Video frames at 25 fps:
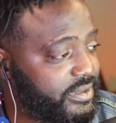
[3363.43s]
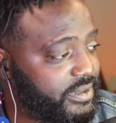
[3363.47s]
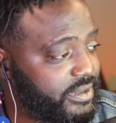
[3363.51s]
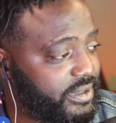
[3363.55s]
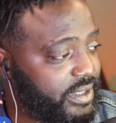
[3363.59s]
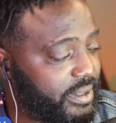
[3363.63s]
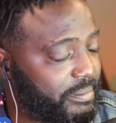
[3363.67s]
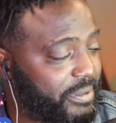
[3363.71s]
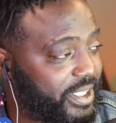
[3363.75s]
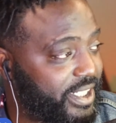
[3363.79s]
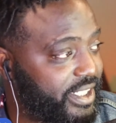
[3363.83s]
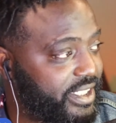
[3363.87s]

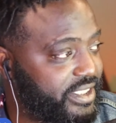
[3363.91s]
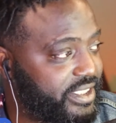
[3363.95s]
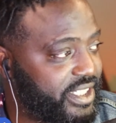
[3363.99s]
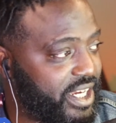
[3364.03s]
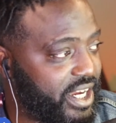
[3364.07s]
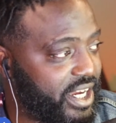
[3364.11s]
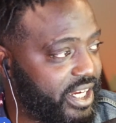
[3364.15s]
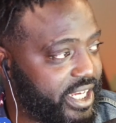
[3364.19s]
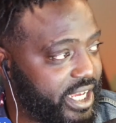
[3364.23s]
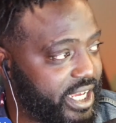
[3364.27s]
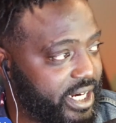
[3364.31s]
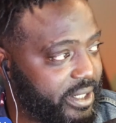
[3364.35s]
Man,
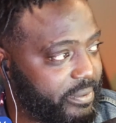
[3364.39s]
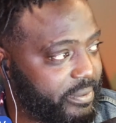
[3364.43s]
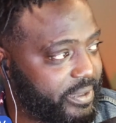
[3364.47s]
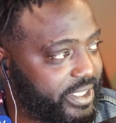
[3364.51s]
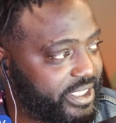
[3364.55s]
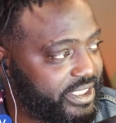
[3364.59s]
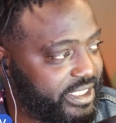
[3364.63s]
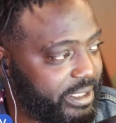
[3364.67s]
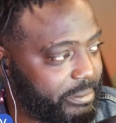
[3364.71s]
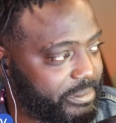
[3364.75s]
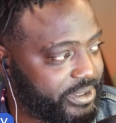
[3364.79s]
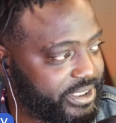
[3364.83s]
y'all got to
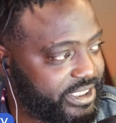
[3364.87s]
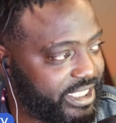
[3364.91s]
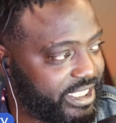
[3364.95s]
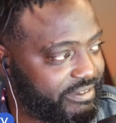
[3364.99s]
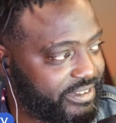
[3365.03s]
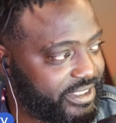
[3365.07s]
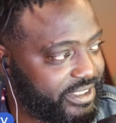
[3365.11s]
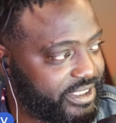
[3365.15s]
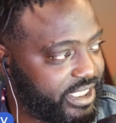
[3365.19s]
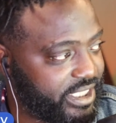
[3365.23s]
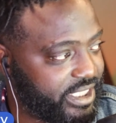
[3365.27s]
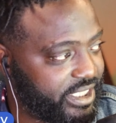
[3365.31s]
read number
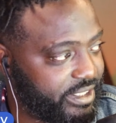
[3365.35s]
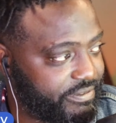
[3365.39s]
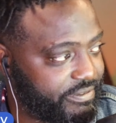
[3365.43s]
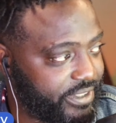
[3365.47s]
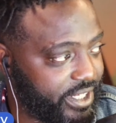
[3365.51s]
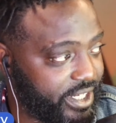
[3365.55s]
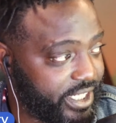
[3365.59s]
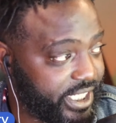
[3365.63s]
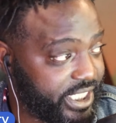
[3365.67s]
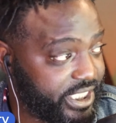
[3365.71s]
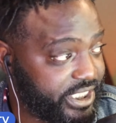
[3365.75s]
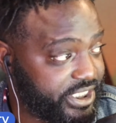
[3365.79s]
17. If
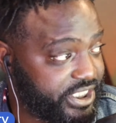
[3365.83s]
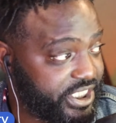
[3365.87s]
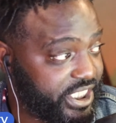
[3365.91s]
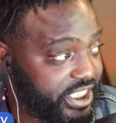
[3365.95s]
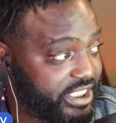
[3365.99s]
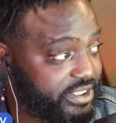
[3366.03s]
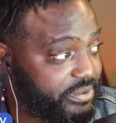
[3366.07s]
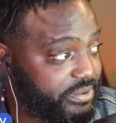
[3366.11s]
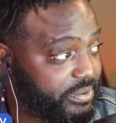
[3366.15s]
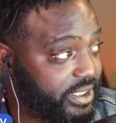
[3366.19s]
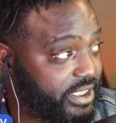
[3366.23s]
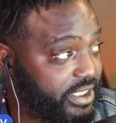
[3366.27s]
y'all get a
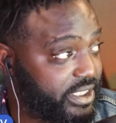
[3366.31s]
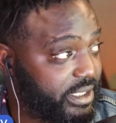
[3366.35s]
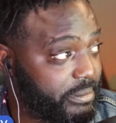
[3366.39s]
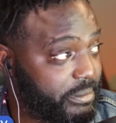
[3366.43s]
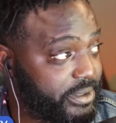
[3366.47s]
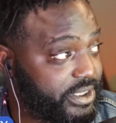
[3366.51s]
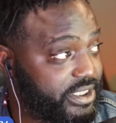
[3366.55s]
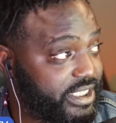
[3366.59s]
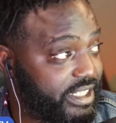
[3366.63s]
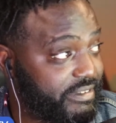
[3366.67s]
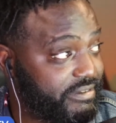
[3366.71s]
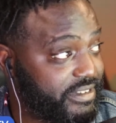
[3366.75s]
chance, read
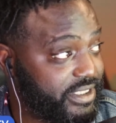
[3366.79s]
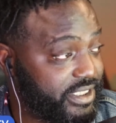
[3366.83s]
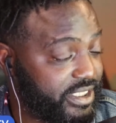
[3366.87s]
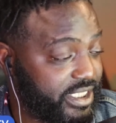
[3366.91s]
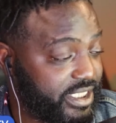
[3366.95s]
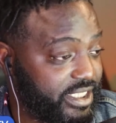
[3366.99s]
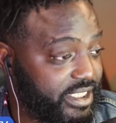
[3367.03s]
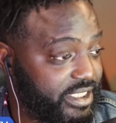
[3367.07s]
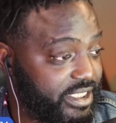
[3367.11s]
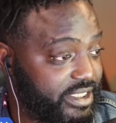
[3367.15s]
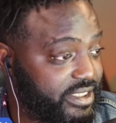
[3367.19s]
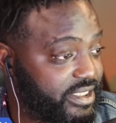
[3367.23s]
number
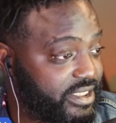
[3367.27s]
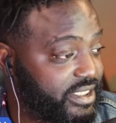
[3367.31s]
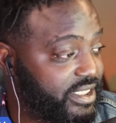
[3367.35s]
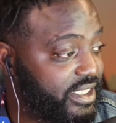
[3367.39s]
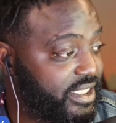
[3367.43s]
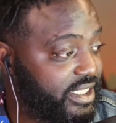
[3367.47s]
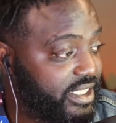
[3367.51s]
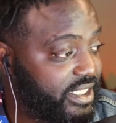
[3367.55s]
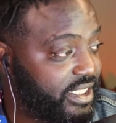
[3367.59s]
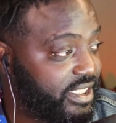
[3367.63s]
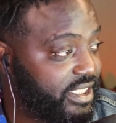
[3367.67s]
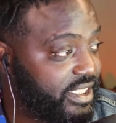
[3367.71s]
17.
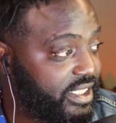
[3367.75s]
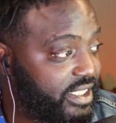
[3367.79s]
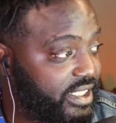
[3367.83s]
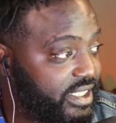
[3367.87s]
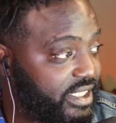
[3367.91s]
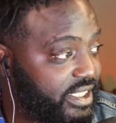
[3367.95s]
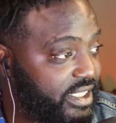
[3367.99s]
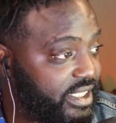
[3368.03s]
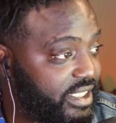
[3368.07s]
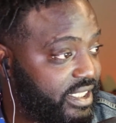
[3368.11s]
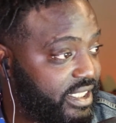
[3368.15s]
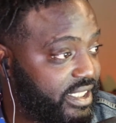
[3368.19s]

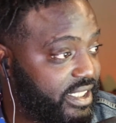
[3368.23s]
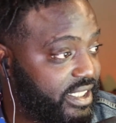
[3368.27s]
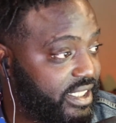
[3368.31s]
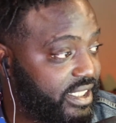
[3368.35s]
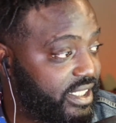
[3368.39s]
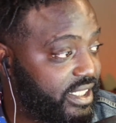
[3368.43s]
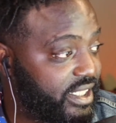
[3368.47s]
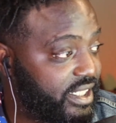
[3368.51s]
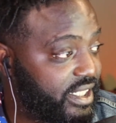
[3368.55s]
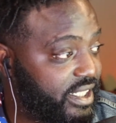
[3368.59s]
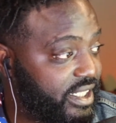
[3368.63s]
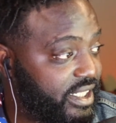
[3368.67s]

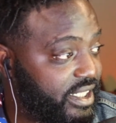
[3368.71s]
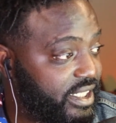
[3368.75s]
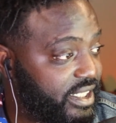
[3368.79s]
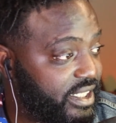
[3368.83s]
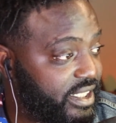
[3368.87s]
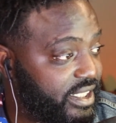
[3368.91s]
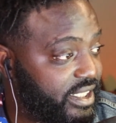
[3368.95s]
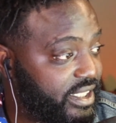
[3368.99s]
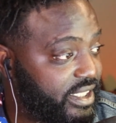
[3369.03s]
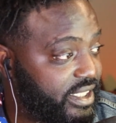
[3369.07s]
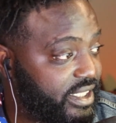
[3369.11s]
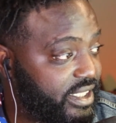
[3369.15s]

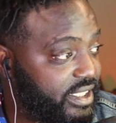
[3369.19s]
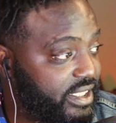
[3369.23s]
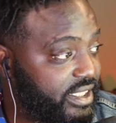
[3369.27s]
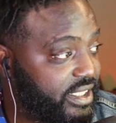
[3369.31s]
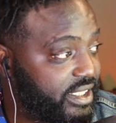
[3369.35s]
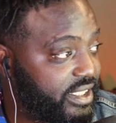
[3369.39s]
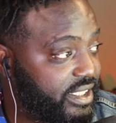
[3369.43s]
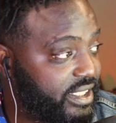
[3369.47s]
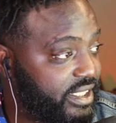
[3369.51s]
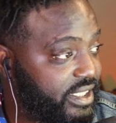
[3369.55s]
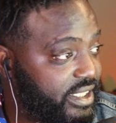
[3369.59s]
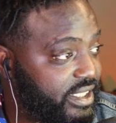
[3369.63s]
All
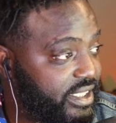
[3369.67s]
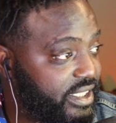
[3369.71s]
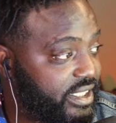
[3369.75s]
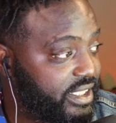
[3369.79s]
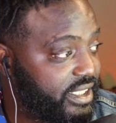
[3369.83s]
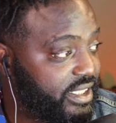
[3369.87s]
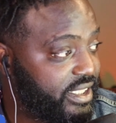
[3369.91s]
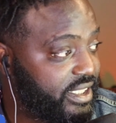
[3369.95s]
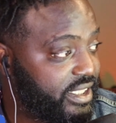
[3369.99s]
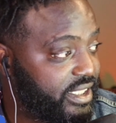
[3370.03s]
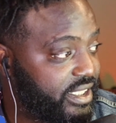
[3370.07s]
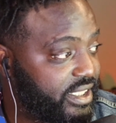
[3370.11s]

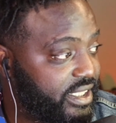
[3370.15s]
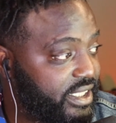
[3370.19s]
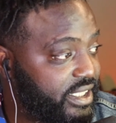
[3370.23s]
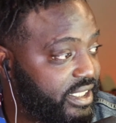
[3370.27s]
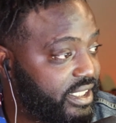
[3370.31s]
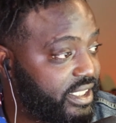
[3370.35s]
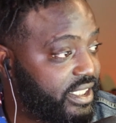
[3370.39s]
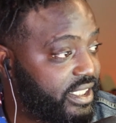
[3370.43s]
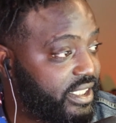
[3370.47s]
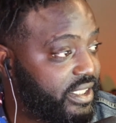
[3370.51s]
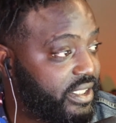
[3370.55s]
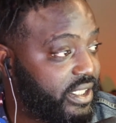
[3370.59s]

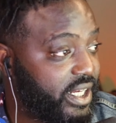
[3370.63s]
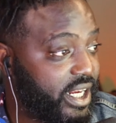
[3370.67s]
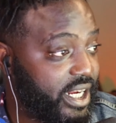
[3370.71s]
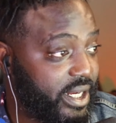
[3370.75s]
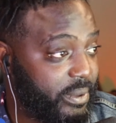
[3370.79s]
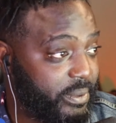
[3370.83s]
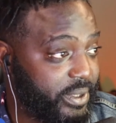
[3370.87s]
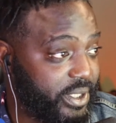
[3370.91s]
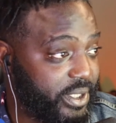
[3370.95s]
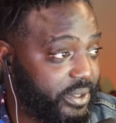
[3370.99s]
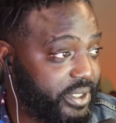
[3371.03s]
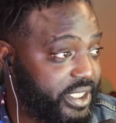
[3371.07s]
right,
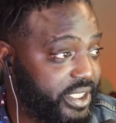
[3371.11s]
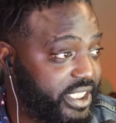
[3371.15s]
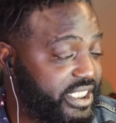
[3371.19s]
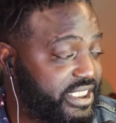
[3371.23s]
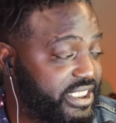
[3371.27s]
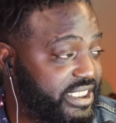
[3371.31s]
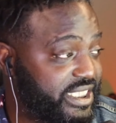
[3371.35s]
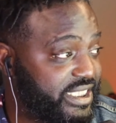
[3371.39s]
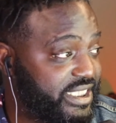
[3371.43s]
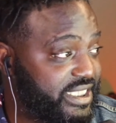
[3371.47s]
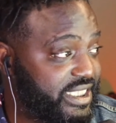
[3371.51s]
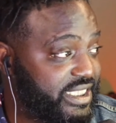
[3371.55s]
we're going to get
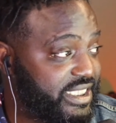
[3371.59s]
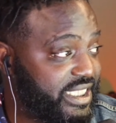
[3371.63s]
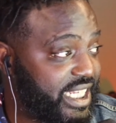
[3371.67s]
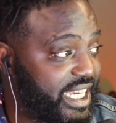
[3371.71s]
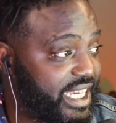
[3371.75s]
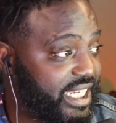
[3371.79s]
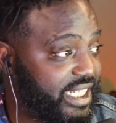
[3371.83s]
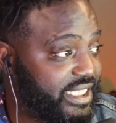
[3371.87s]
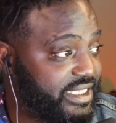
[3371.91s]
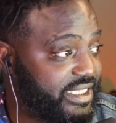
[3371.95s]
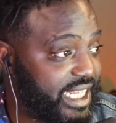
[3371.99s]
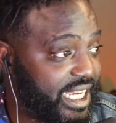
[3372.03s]
into
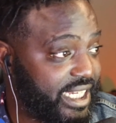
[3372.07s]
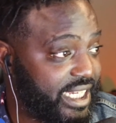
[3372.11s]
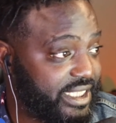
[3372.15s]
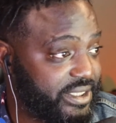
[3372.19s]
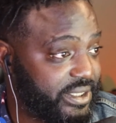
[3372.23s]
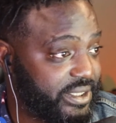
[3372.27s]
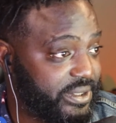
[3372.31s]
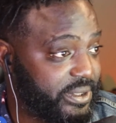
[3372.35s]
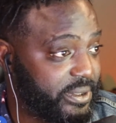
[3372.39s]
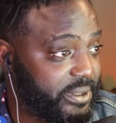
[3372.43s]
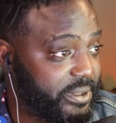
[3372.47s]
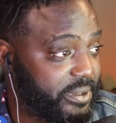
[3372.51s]
the
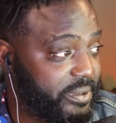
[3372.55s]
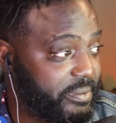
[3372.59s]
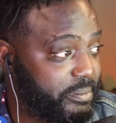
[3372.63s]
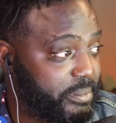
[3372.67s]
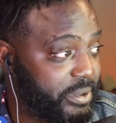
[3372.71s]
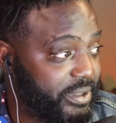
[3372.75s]
tactical